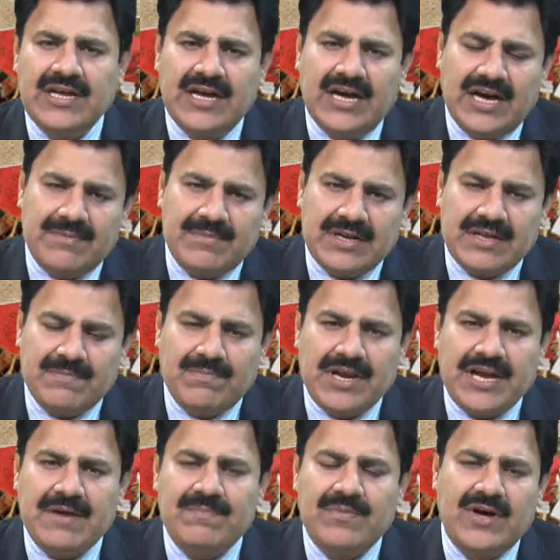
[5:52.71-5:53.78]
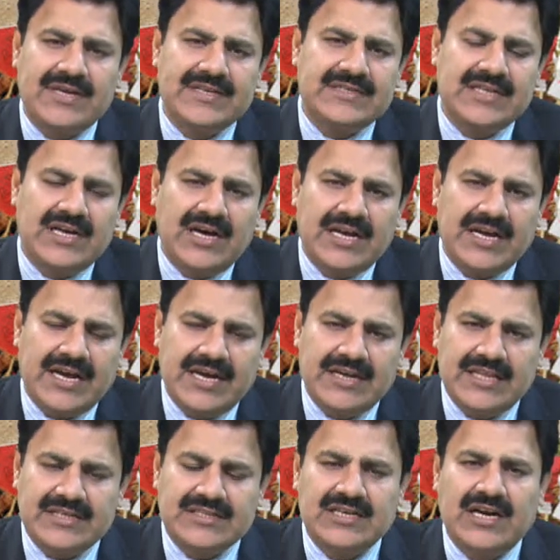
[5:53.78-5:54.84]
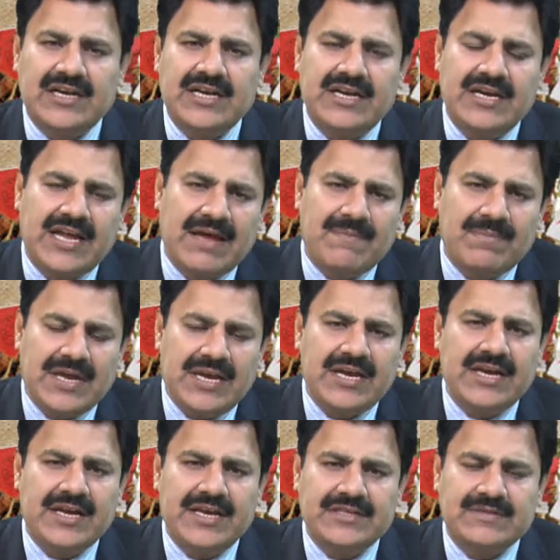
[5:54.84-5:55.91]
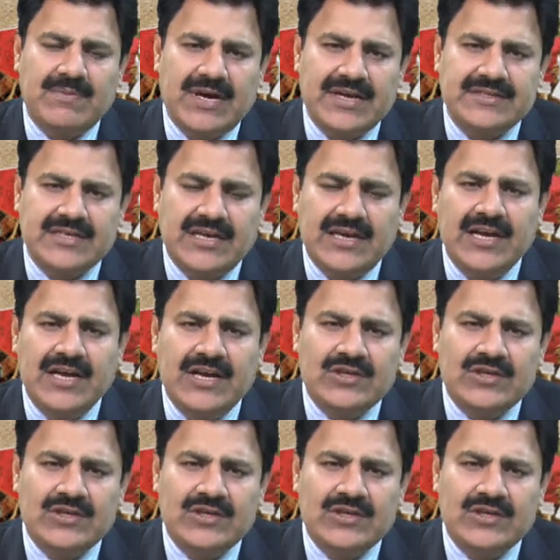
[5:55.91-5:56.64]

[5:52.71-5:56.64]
I mean, they blamed Pakistan and they started campaigning against Pakistan.